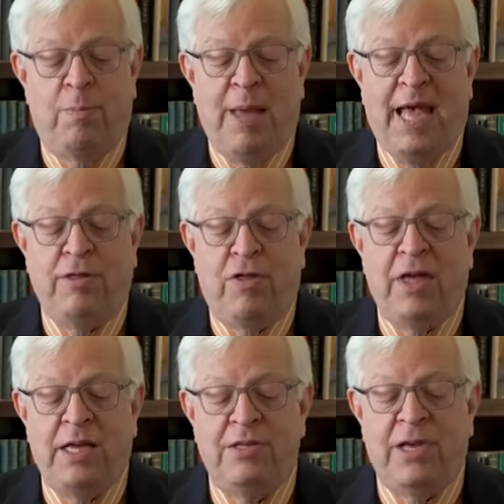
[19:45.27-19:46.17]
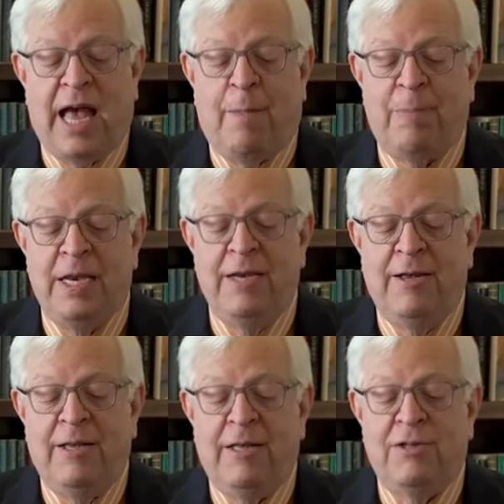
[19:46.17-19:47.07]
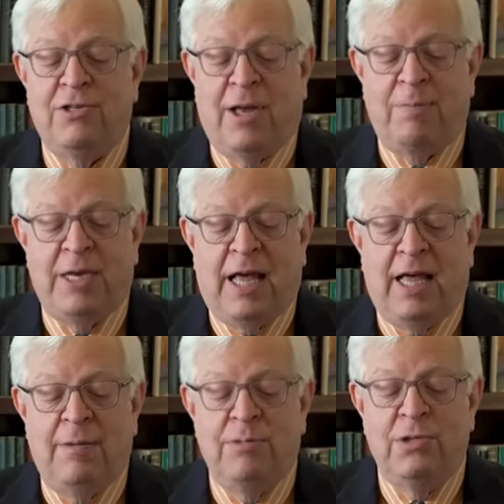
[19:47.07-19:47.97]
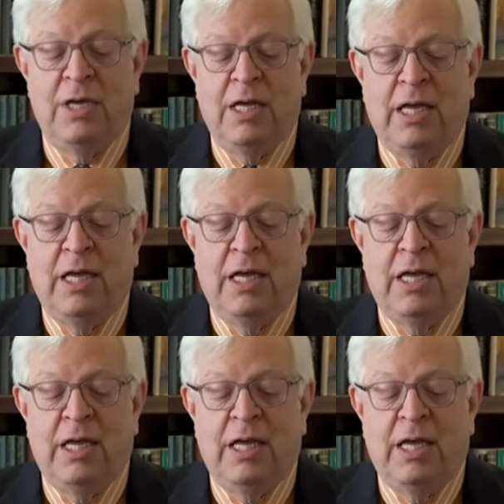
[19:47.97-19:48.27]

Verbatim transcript: bad things happen sometimes.